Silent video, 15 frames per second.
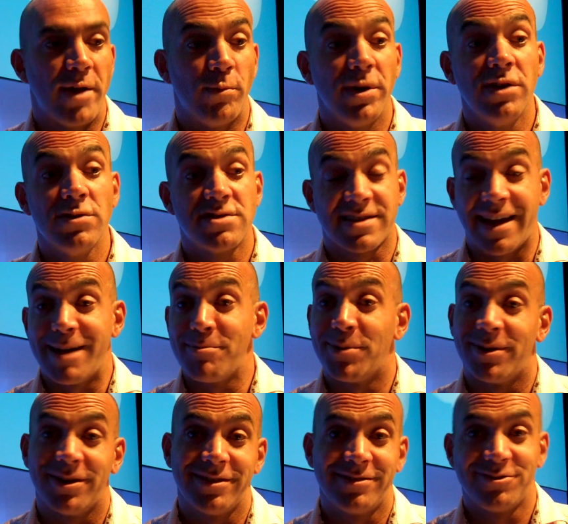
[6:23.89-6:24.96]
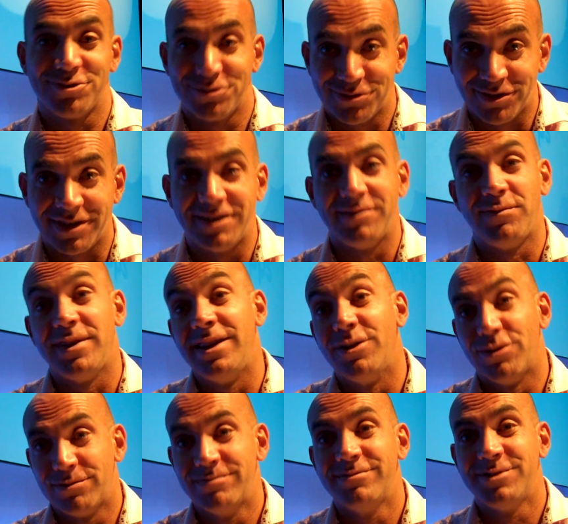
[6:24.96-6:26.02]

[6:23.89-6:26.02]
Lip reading: We use Skype a lot in video.